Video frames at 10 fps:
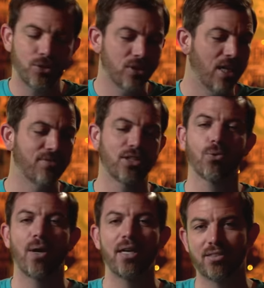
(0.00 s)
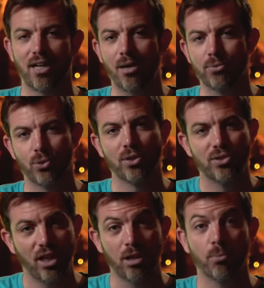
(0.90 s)
just having a great time sort of
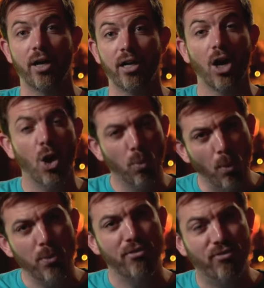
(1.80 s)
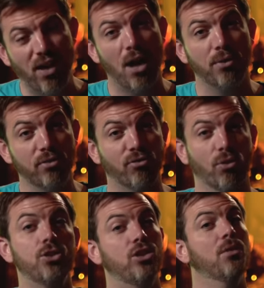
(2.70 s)
celebrating what we found in
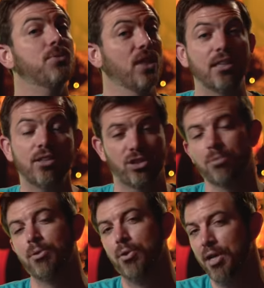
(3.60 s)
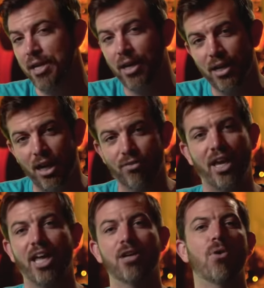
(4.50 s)
friendships in this community of
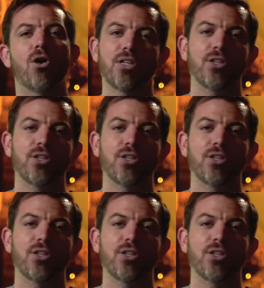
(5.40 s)
Cannonball